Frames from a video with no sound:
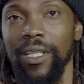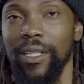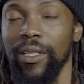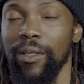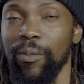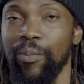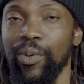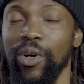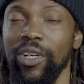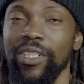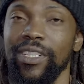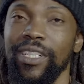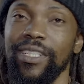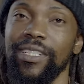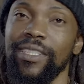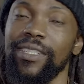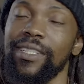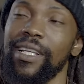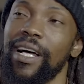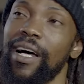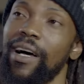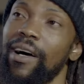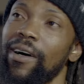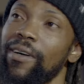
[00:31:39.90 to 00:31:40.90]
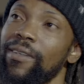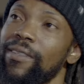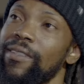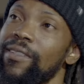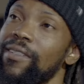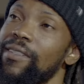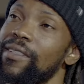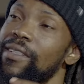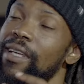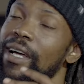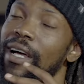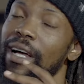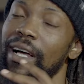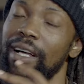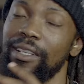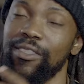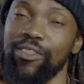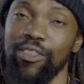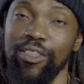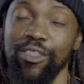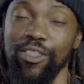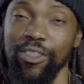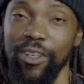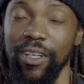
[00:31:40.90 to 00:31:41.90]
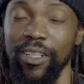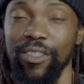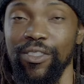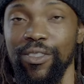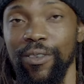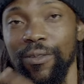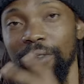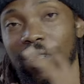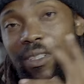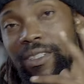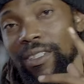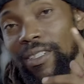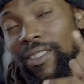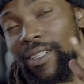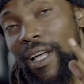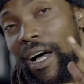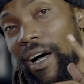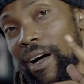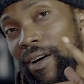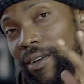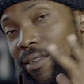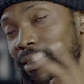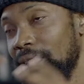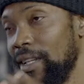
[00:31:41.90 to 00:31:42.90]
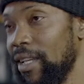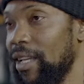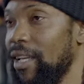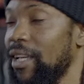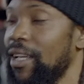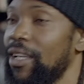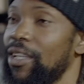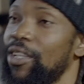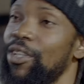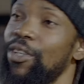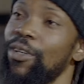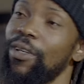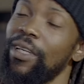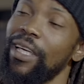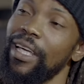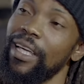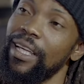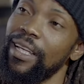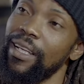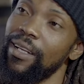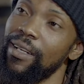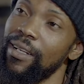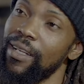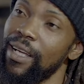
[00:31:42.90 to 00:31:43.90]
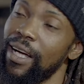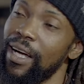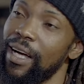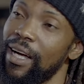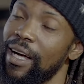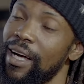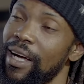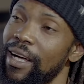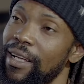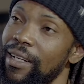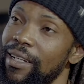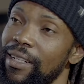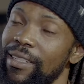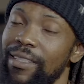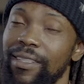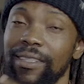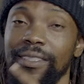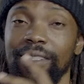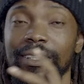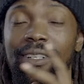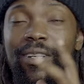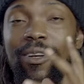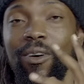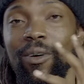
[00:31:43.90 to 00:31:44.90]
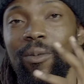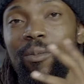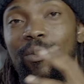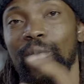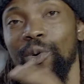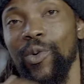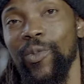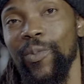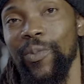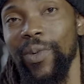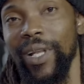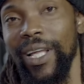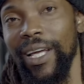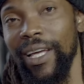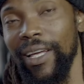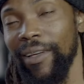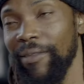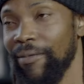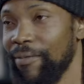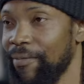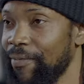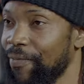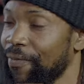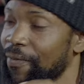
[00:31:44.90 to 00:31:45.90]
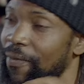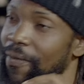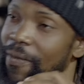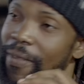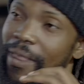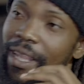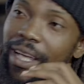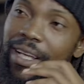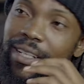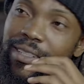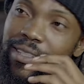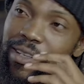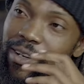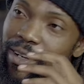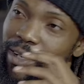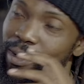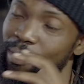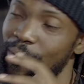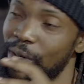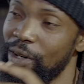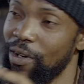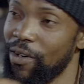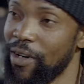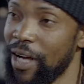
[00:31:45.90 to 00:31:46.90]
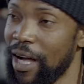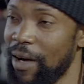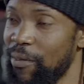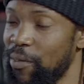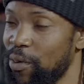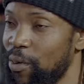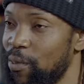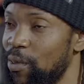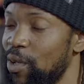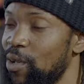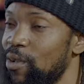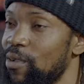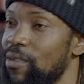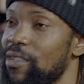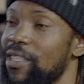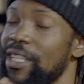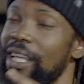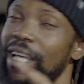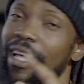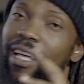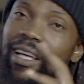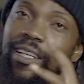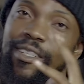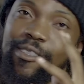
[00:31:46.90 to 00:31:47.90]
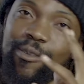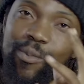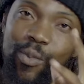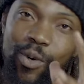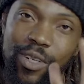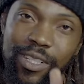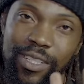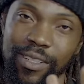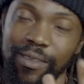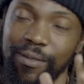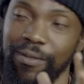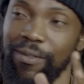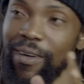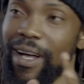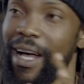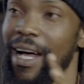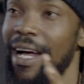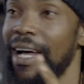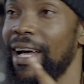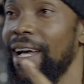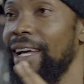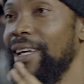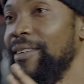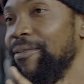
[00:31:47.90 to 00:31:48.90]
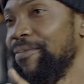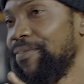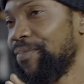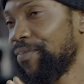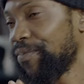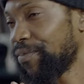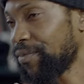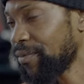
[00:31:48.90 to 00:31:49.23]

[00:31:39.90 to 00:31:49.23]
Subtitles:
the project is out, Social Introverts is out. You can listen to it on Boomplay. It's going to be on Apple Music, Spotify,